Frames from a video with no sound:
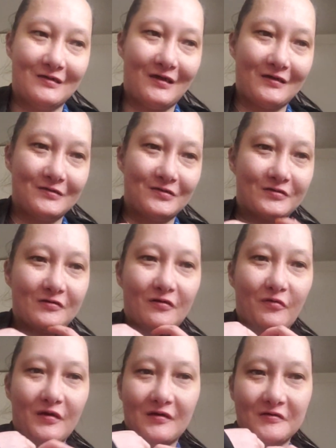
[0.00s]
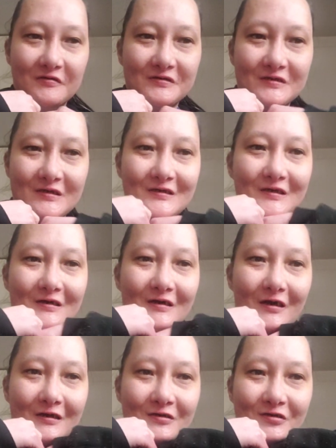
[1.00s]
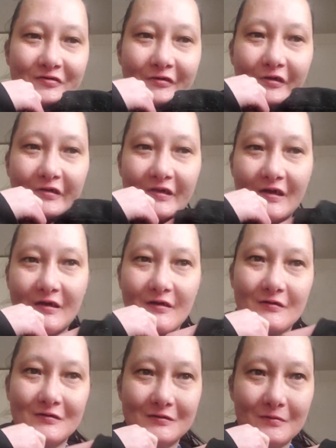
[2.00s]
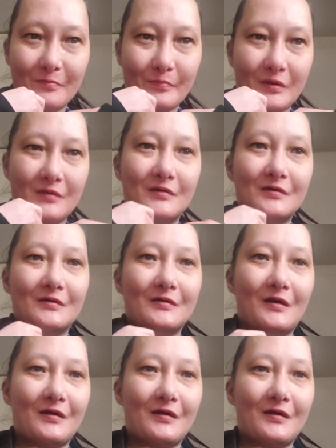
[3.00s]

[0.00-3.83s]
I control what goes in there. I control that it doesn't burn.